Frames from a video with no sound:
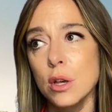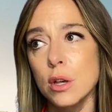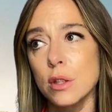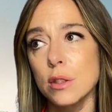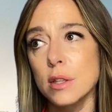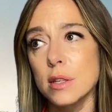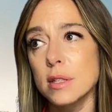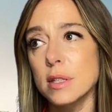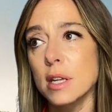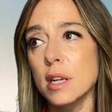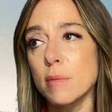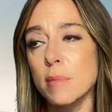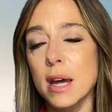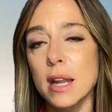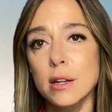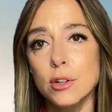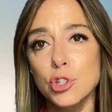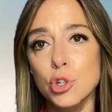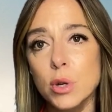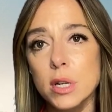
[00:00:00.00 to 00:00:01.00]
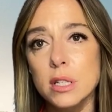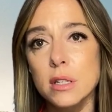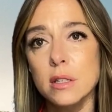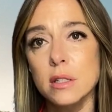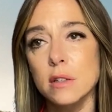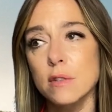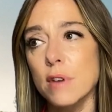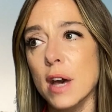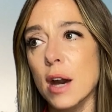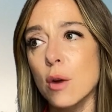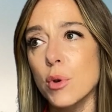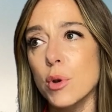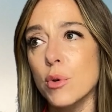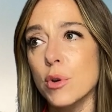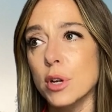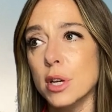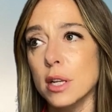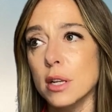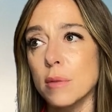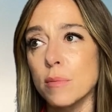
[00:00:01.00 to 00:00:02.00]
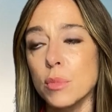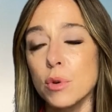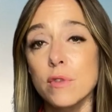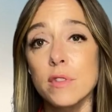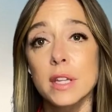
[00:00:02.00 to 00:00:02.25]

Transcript: the cinematic choices of how we were going to move